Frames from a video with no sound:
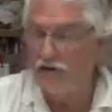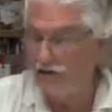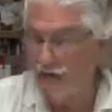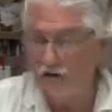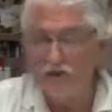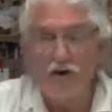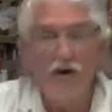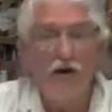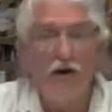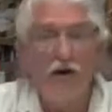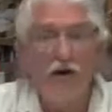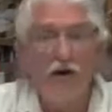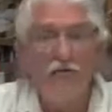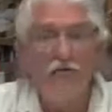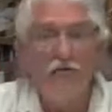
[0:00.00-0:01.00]
Check their
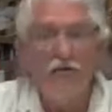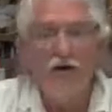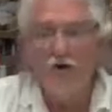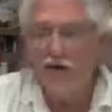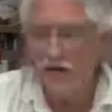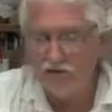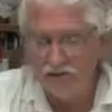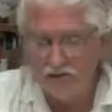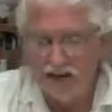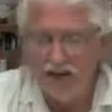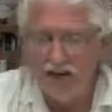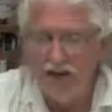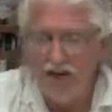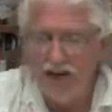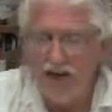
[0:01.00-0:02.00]
urine.
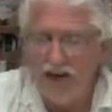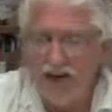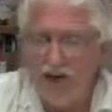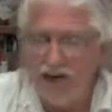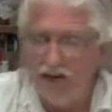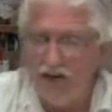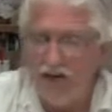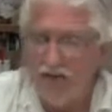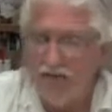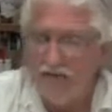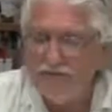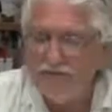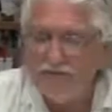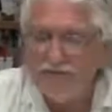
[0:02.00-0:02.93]
Check everything out there.